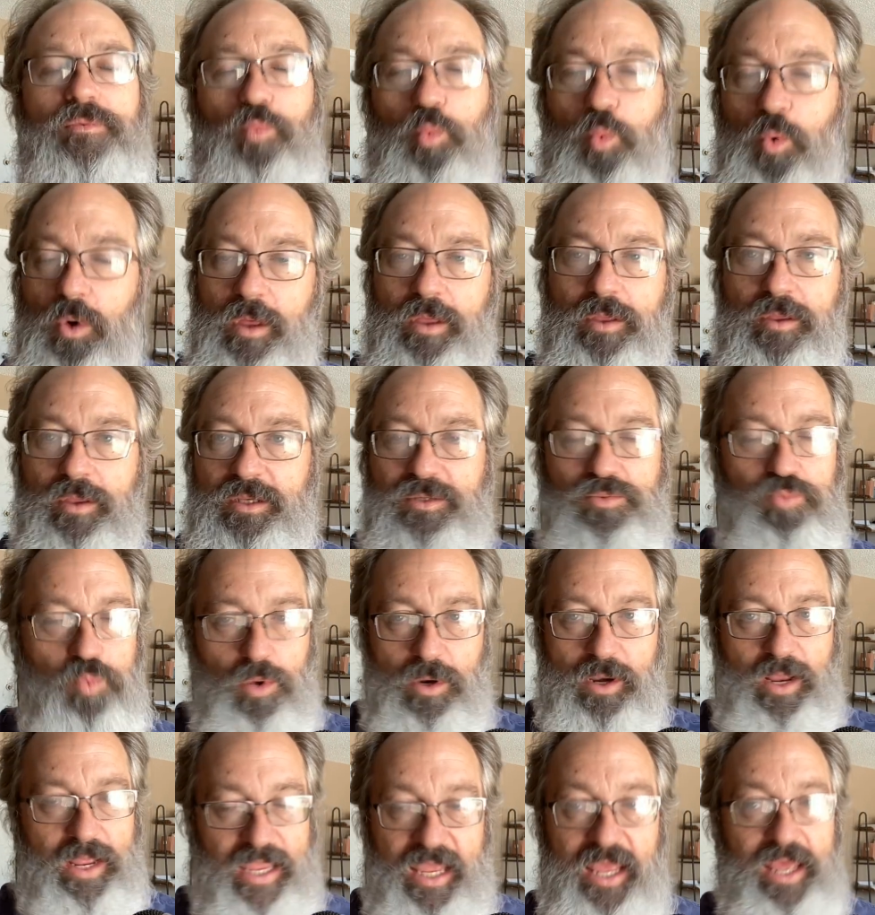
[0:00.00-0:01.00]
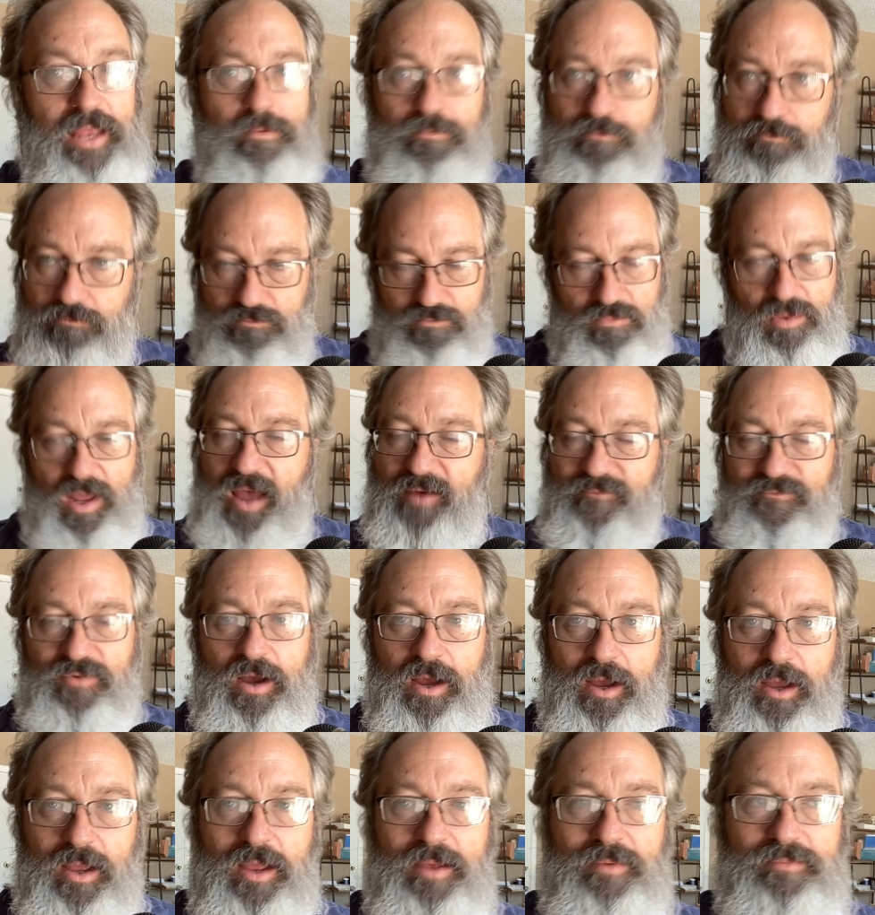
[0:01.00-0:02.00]
One, uh, one again, i
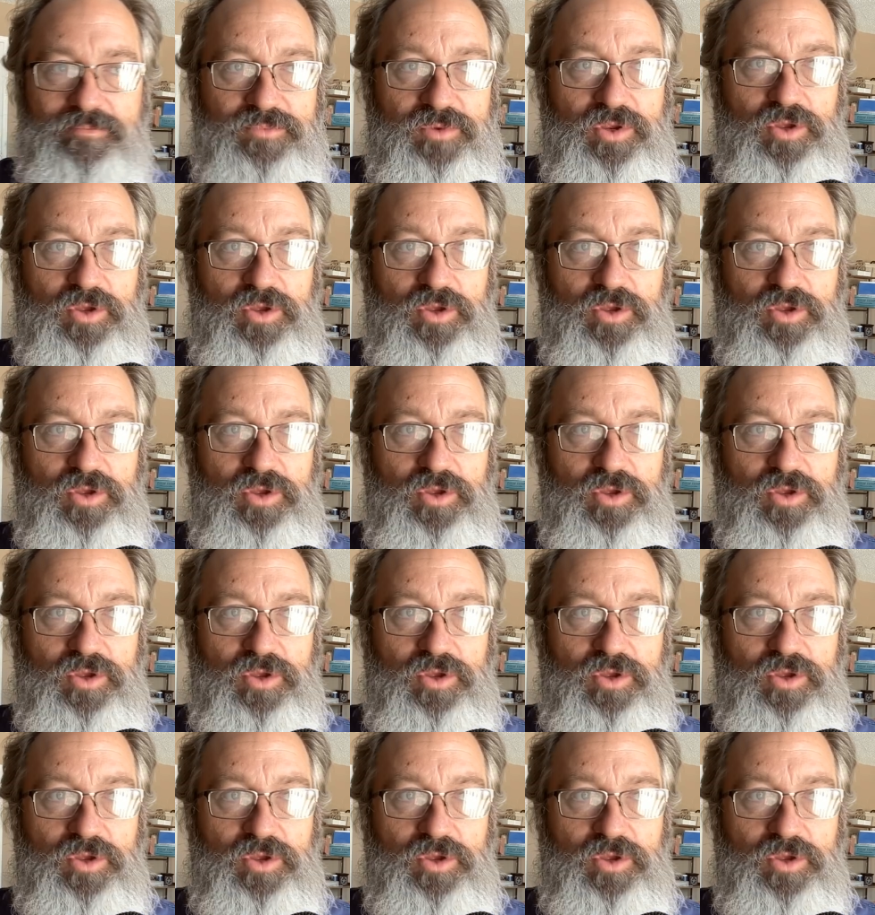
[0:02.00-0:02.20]
i